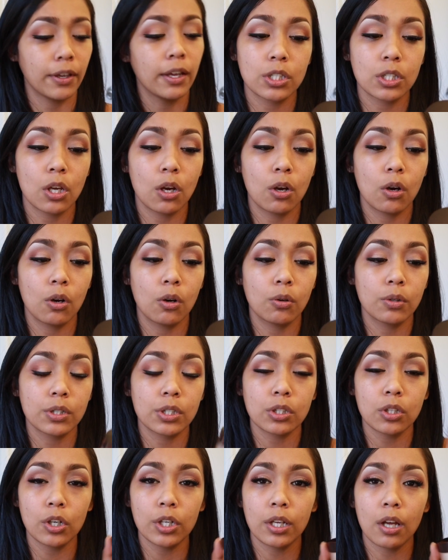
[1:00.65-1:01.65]
So
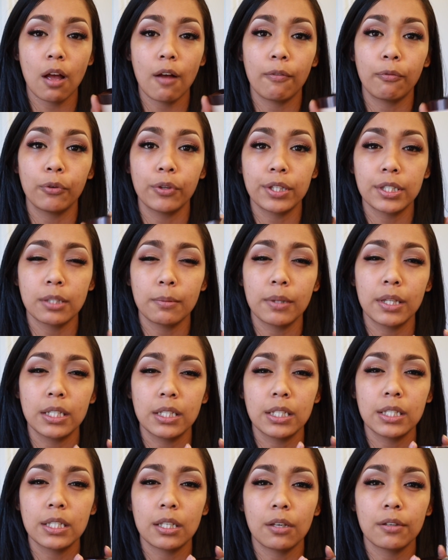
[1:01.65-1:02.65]
starting off with some of the
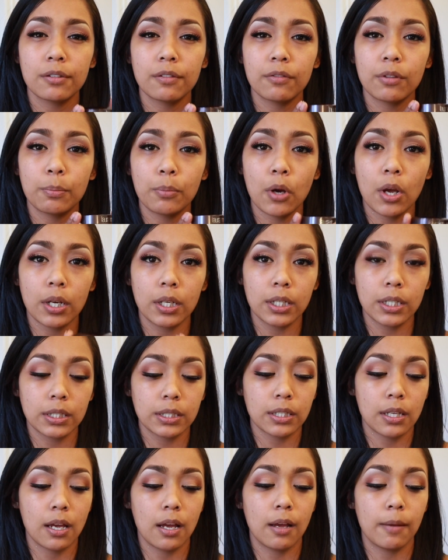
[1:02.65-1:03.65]
details of the
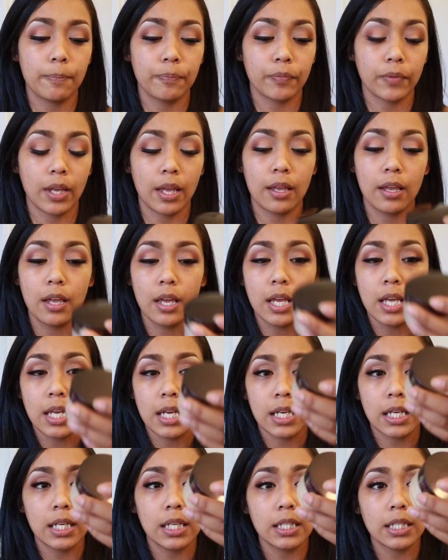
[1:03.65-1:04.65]
product,
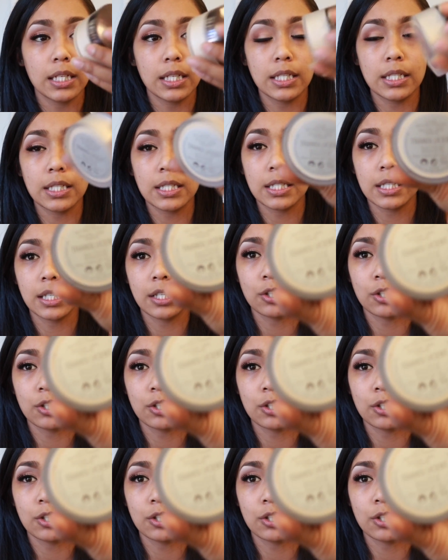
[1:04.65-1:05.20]
it is the